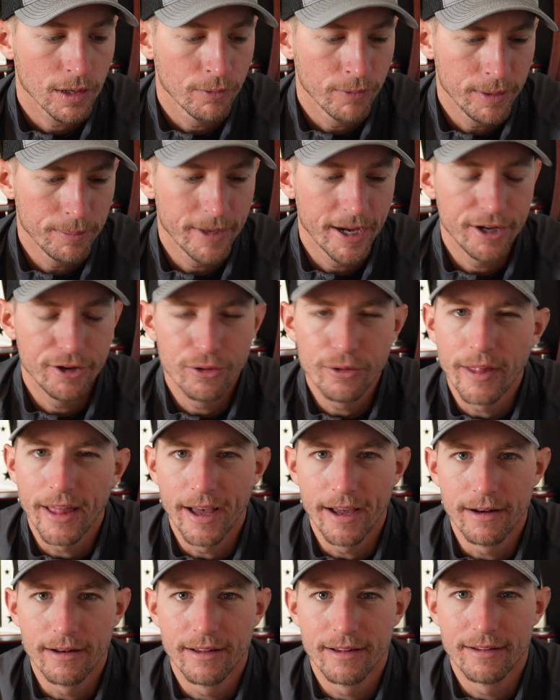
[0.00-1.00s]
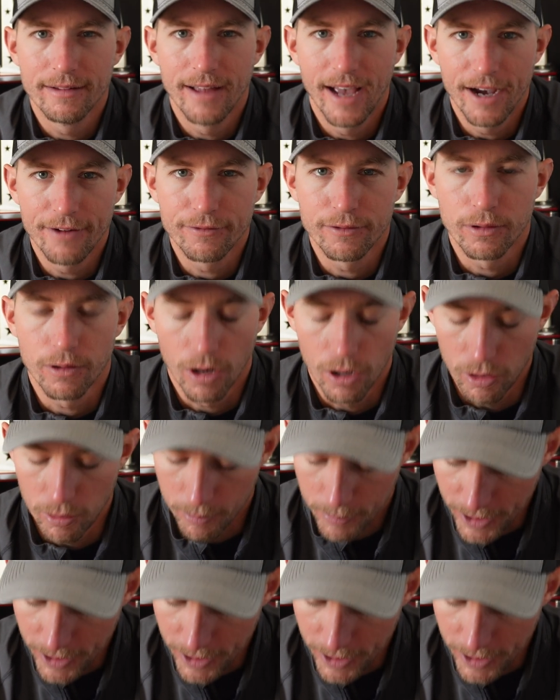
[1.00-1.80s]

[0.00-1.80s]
We may do that after all.